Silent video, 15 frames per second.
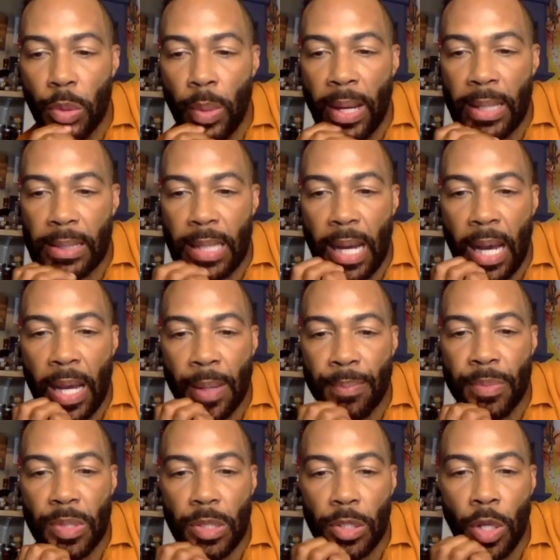who at
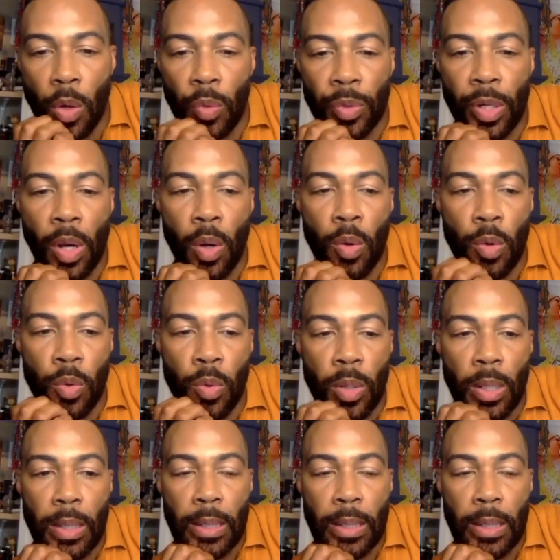times don't know,